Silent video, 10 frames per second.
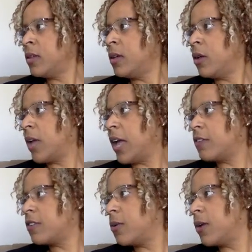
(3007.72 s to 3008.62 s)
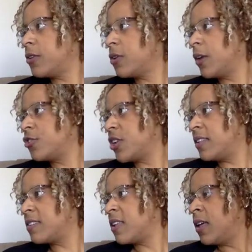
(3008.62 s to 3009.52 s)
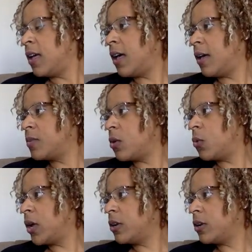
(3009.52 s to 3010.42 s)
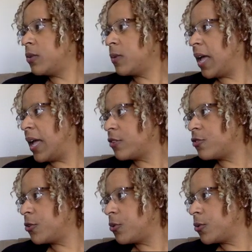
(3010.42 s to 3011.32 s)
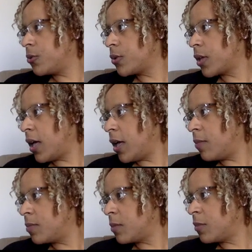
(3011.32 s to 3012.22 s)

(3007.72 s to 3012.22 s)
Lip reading: Okay, so other questions. One good way to, how